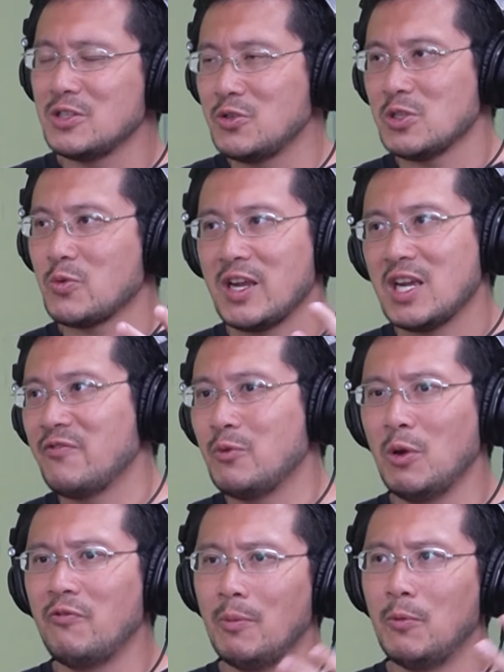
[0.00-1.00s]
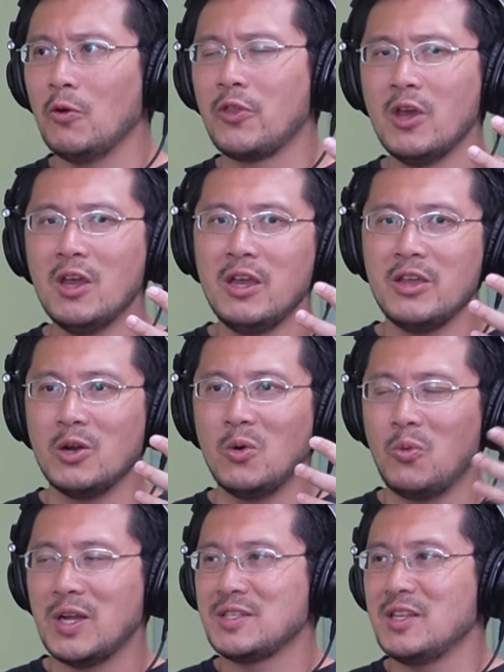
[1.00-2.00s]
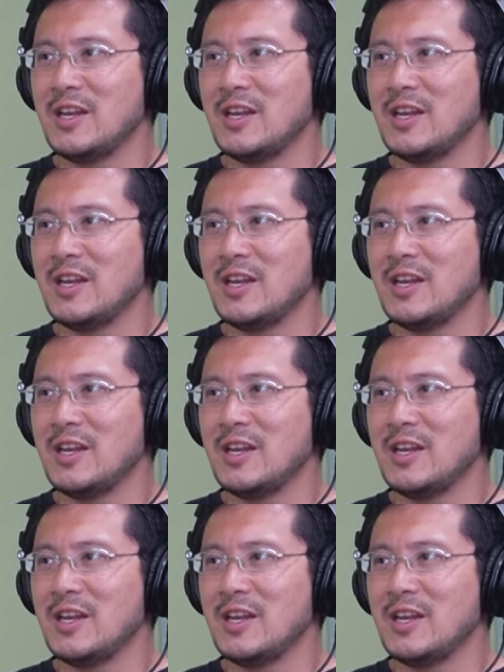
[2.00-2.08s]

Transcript: so it's quite comfortable for both you know Western